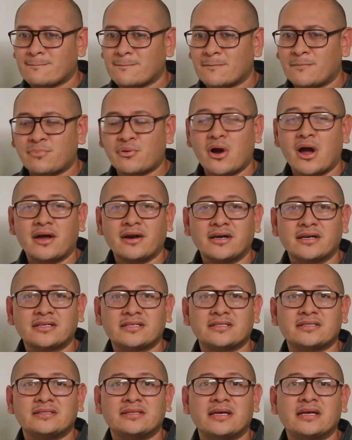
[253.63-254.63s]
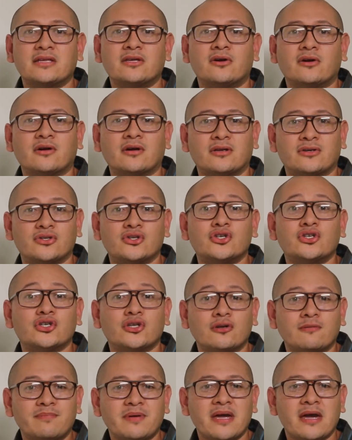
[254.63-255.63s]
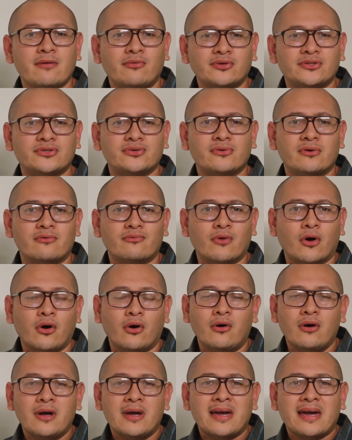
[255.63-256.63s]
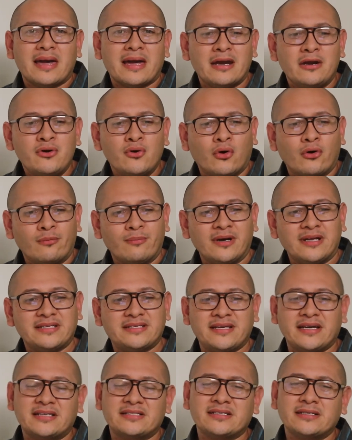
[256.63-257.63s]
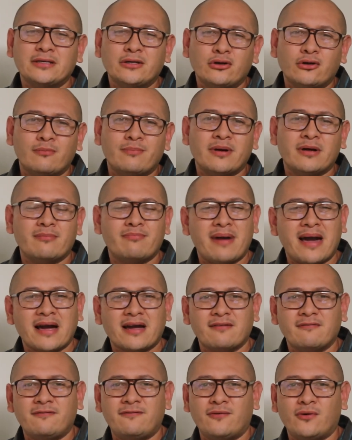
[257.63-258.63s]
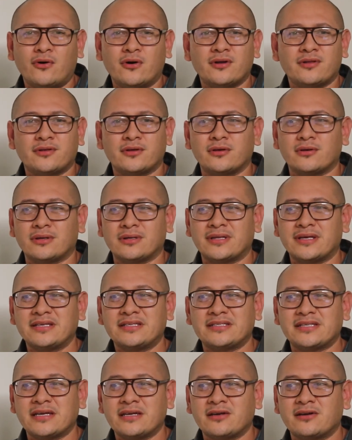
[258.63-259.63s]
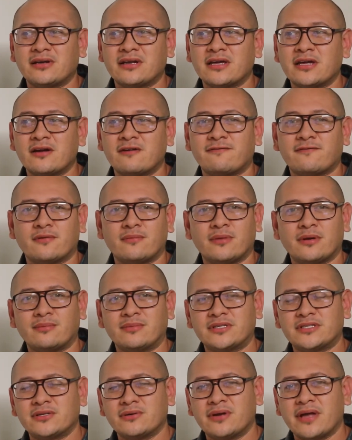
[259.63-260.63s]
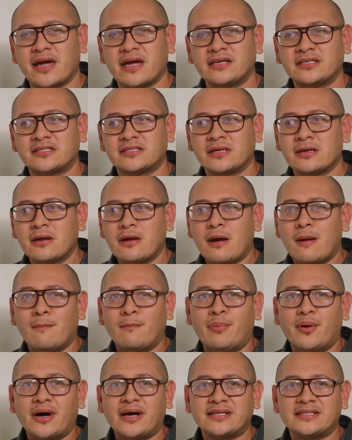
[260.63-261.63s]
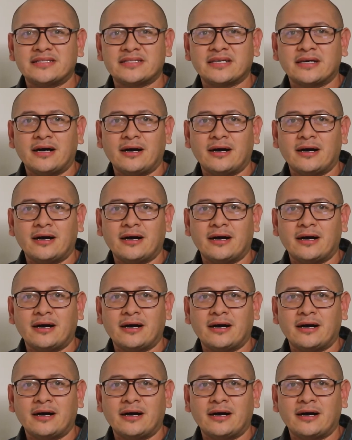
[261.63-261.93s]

products, then you should be able to enroll. It normally takes a little bit back and forth. They say you're going to hear from them in 2 days, but